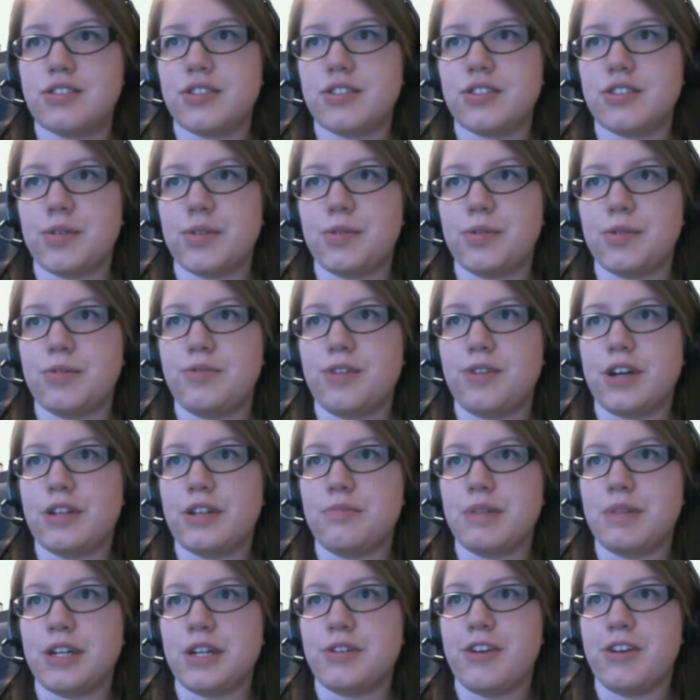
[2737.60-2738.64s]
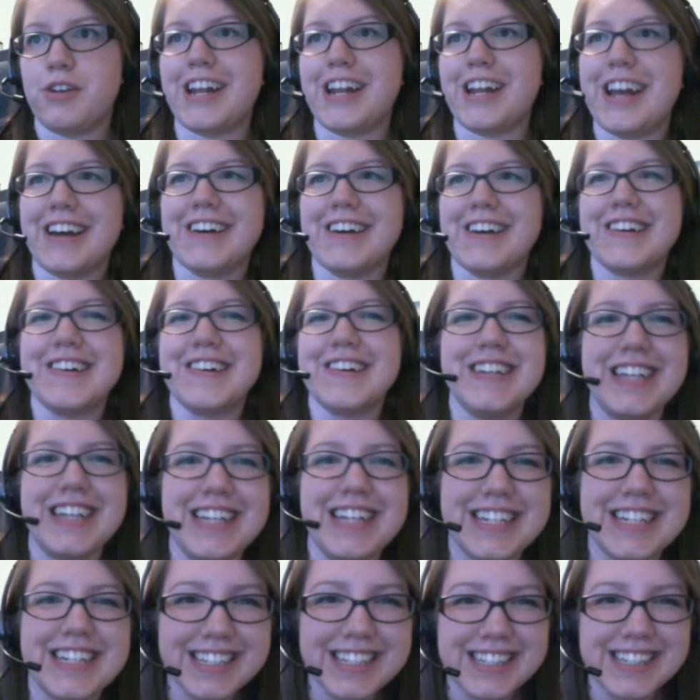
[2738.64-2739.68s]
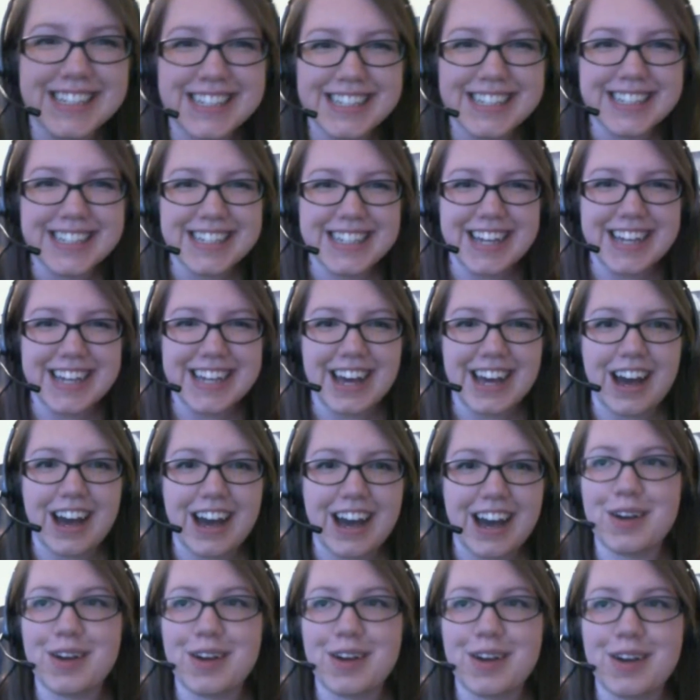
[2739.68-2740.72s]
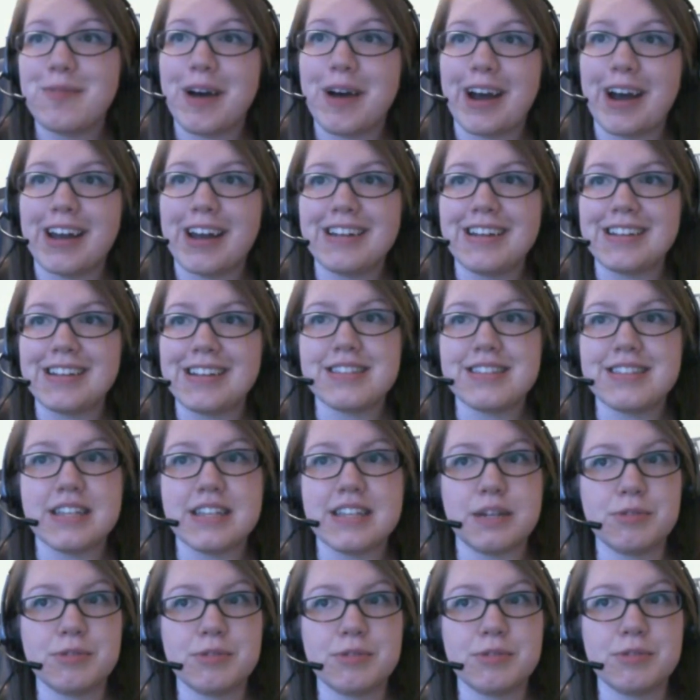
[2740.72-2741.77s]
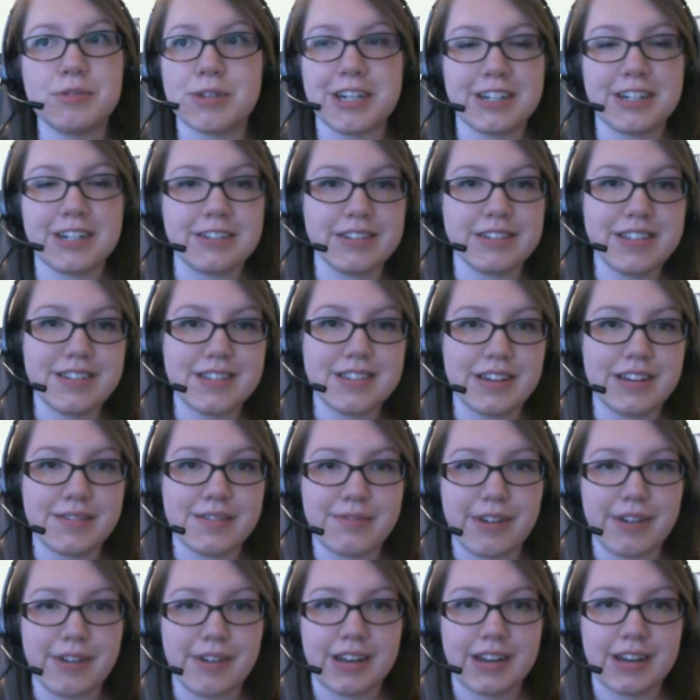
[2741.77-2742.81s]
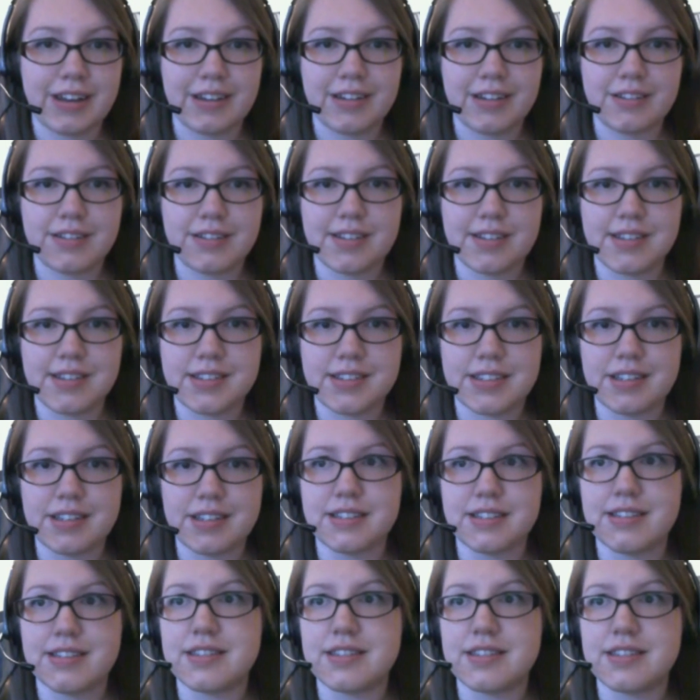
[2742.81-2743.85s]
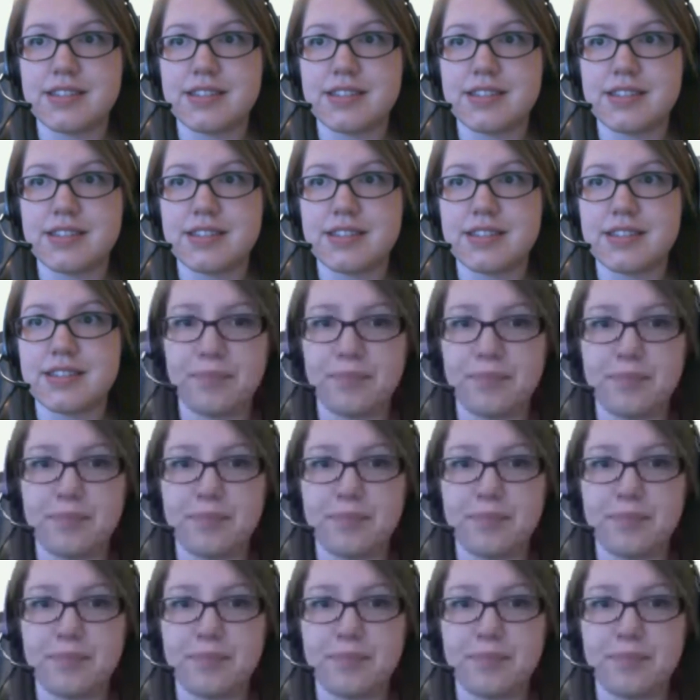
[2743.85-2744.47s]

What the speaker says: go find mine right now. And mine is April Sprinkles. I've had it since I